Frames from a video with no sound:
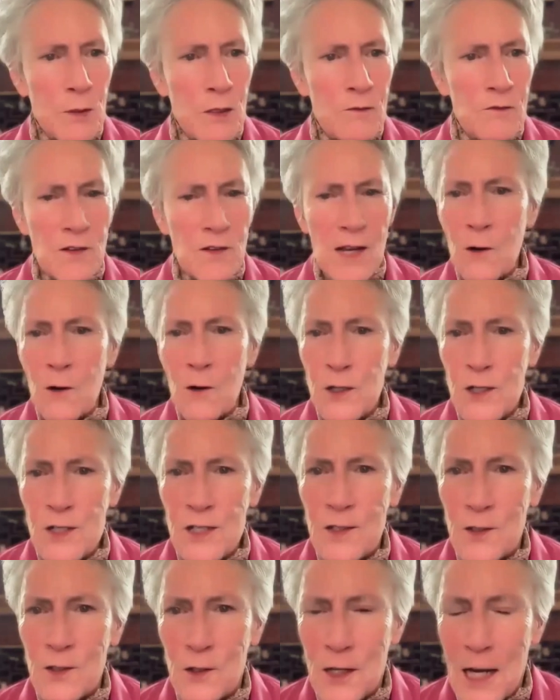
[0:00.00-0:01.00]
put flowers
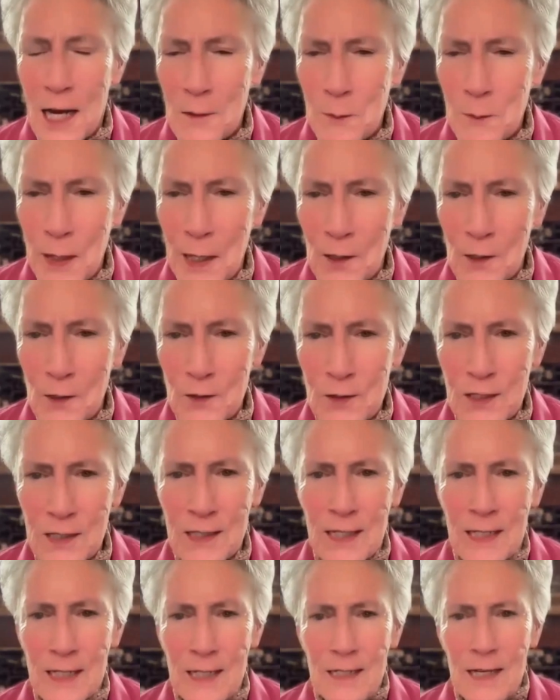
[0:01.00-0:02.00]
in their gun barrels.
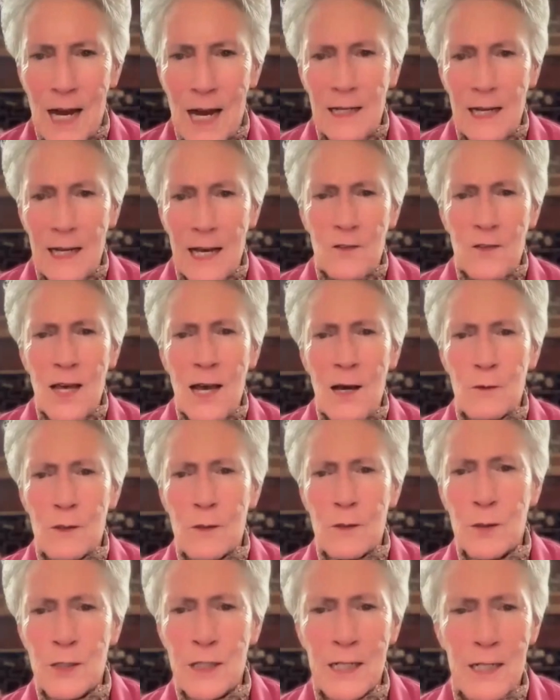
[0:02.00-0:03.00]
And I like that one
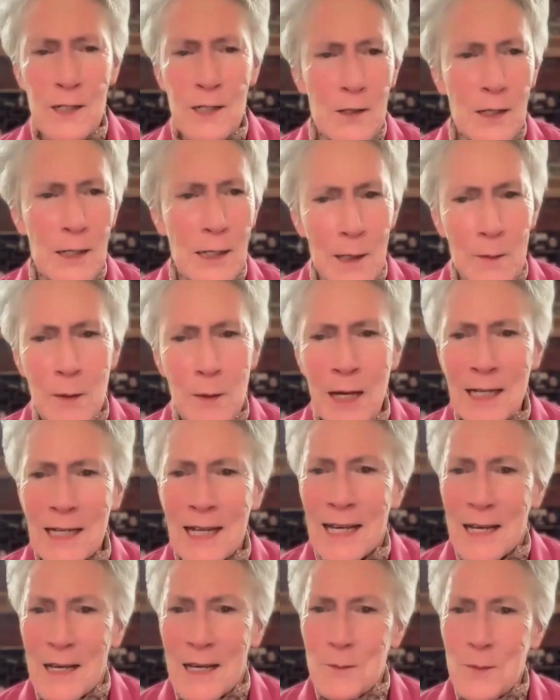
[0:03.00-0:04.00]
particularly. But
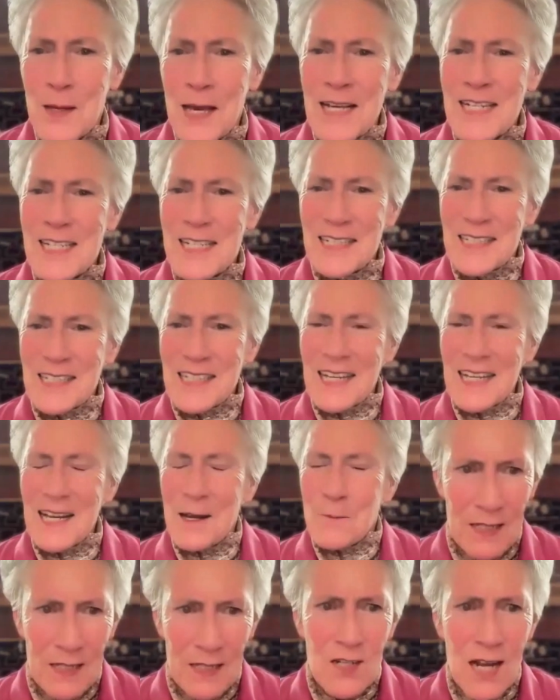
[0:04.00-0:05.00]
basically,
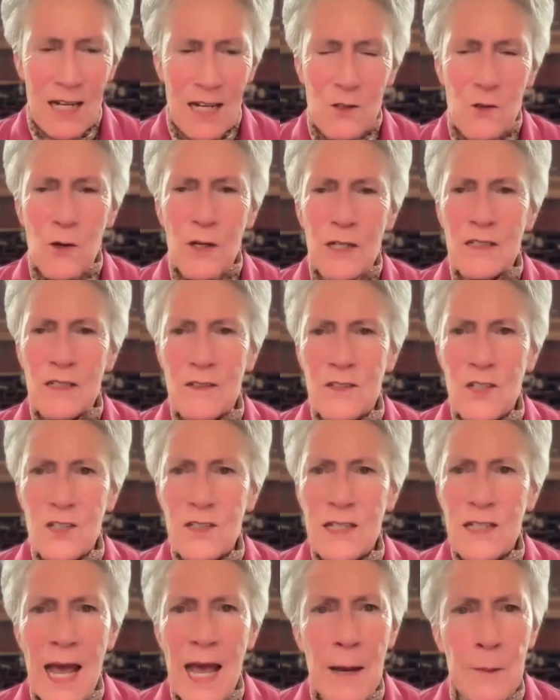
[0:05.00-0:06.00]
it's not going to
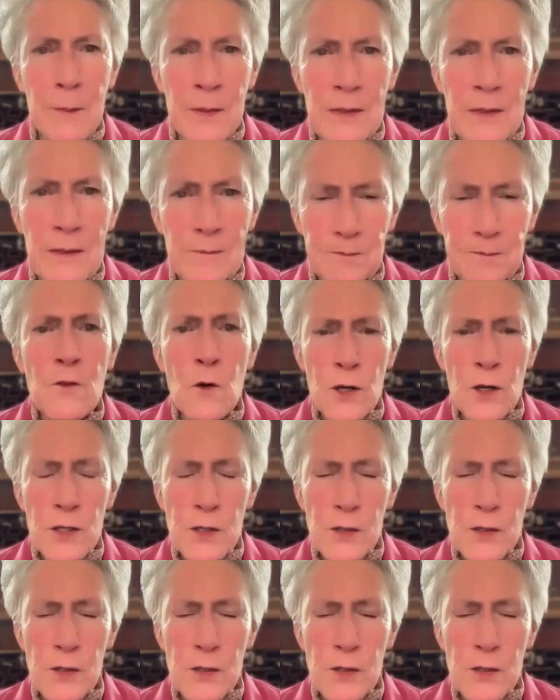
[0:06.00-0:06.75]
just happen for